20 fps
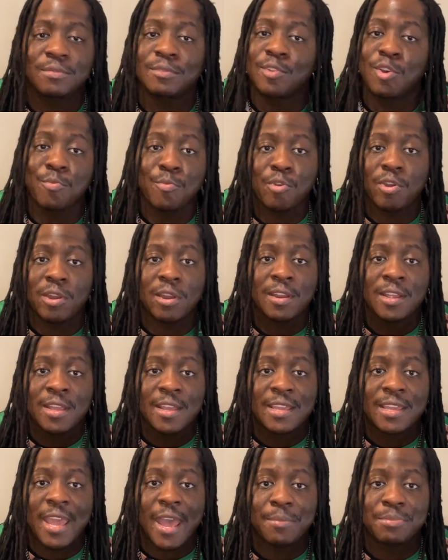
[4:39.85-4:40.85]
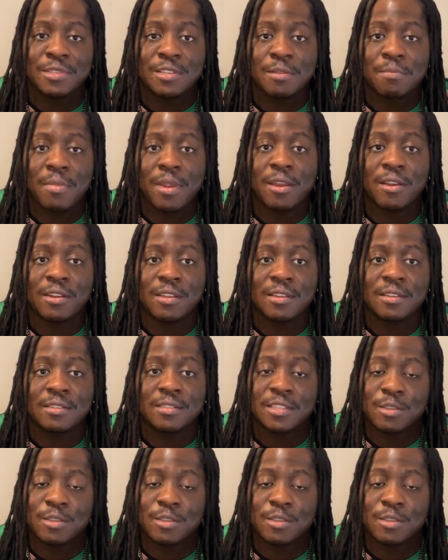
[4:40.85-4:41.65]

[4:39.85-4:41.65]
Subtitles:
No more Captain America.